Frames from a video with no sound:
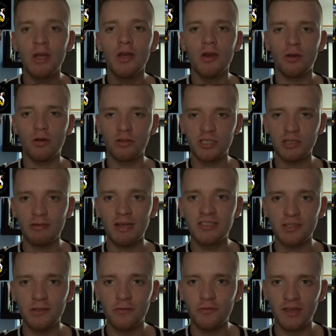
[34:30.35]
although I
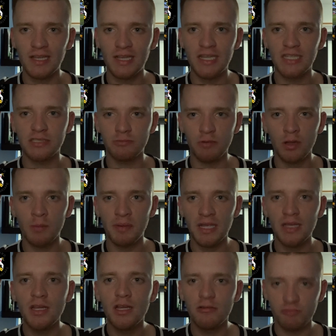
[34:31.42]
do think it will be
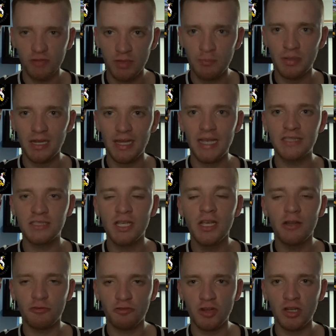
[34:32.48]
replayed
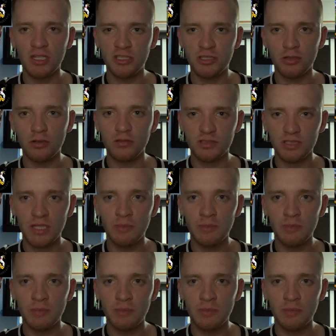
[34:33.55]
really shortly.